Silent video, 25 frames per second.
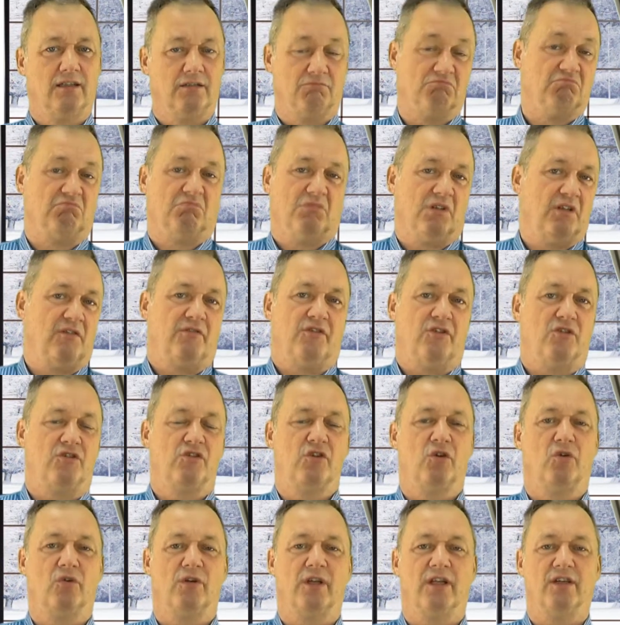If you're
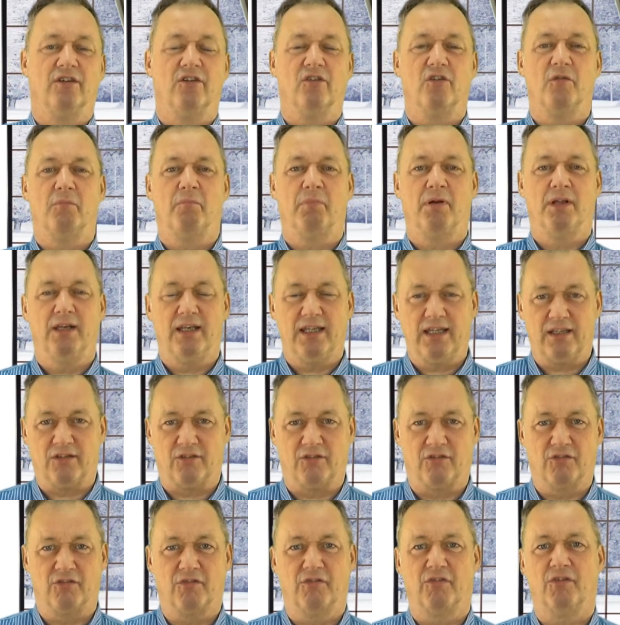talking to the
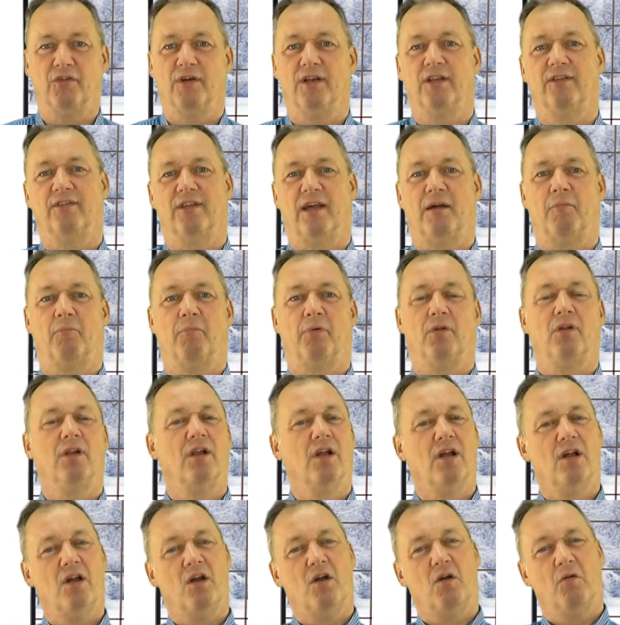police, for example,
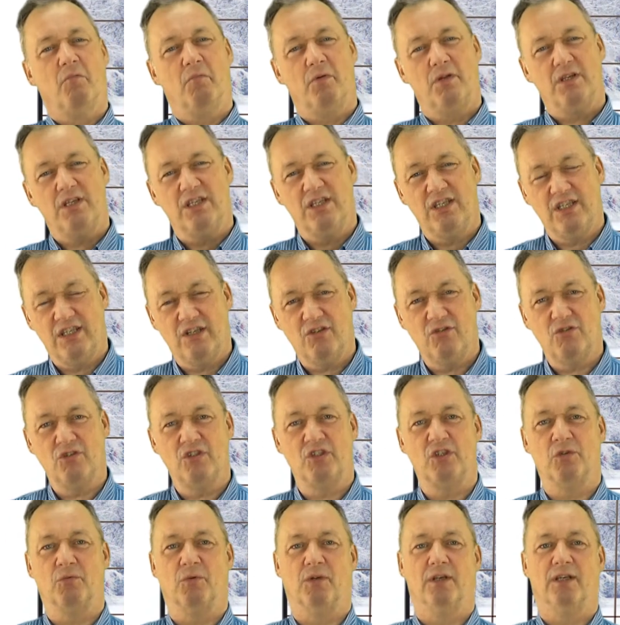but
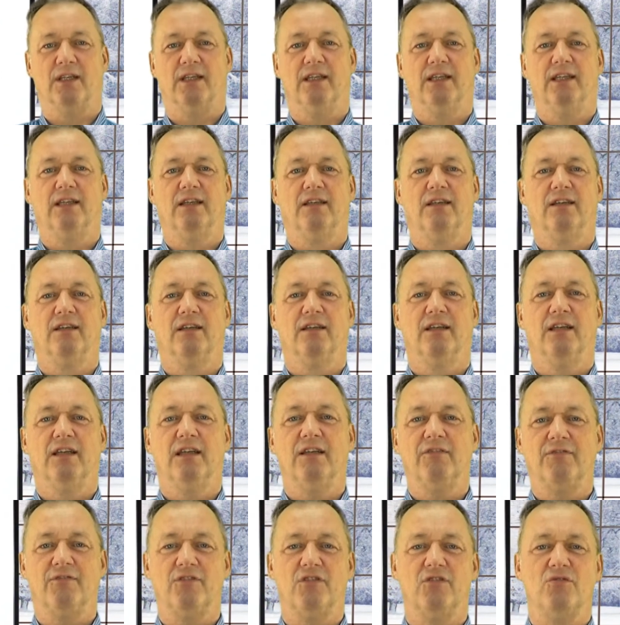usually,
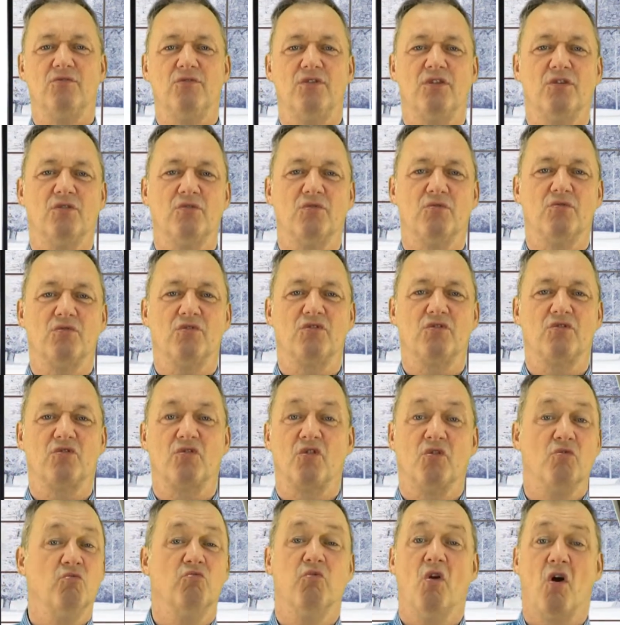if you use
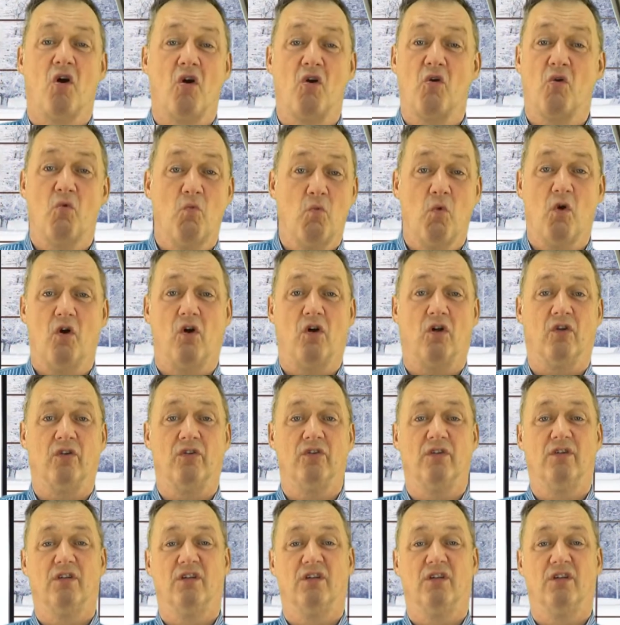the wrong one,